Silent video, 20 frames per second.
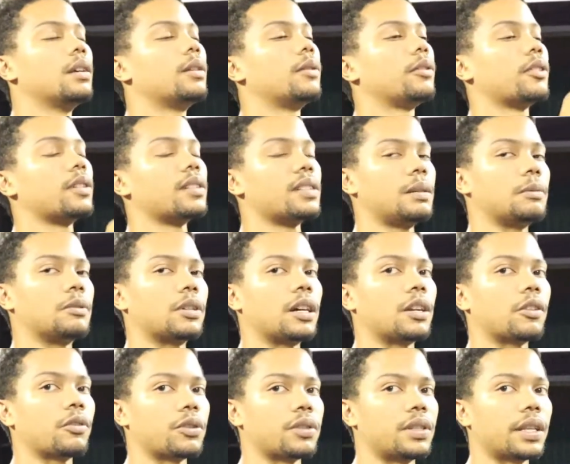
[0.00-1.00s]
We're going to zip tie it
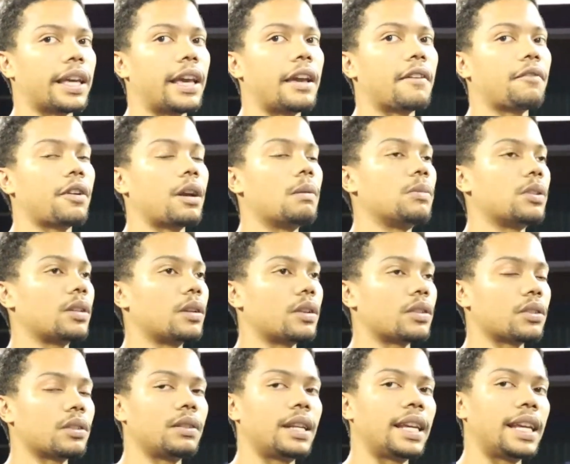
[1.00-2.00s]
across the keyframe so it
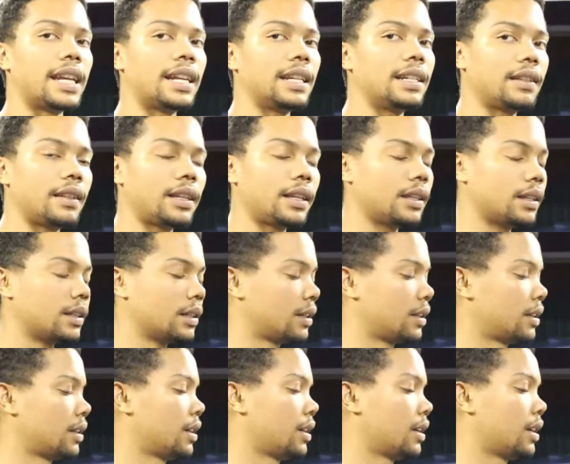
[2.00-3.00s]
doesn't hit anything.
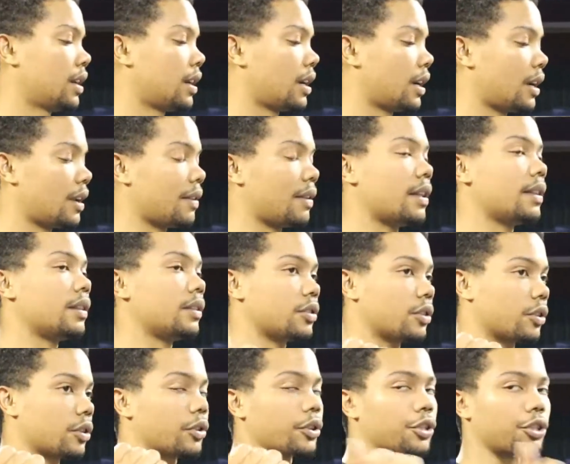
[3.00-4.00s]
And then it's
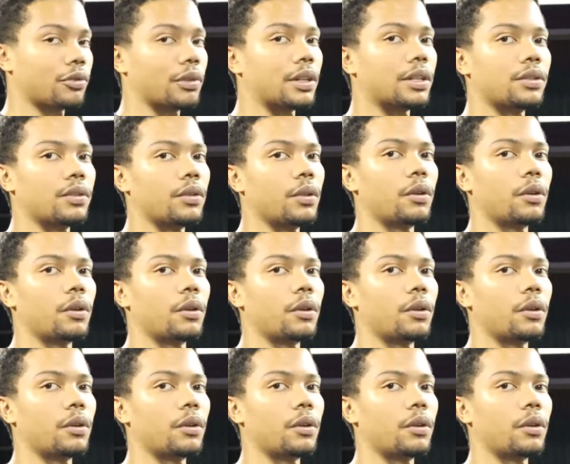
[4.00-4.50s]
going to go straight to the